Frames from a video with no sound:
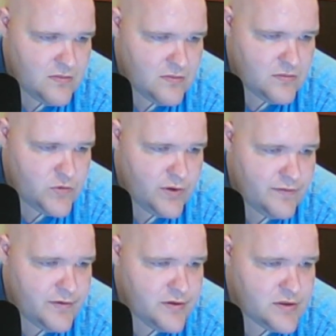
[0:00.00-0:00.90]

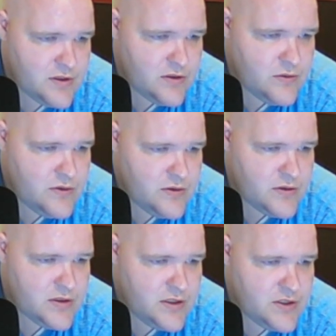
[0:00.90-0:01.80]
12 years ago,
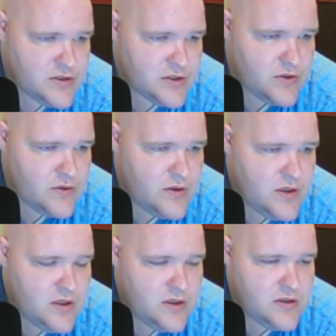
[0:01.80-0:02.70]
13 years ago,
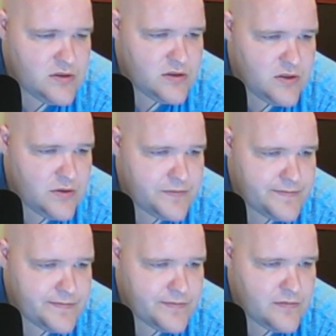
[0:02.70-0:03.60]
and so
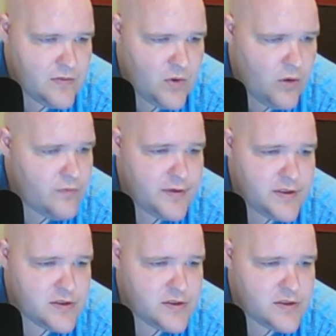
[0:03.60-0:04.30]
hopefully he's all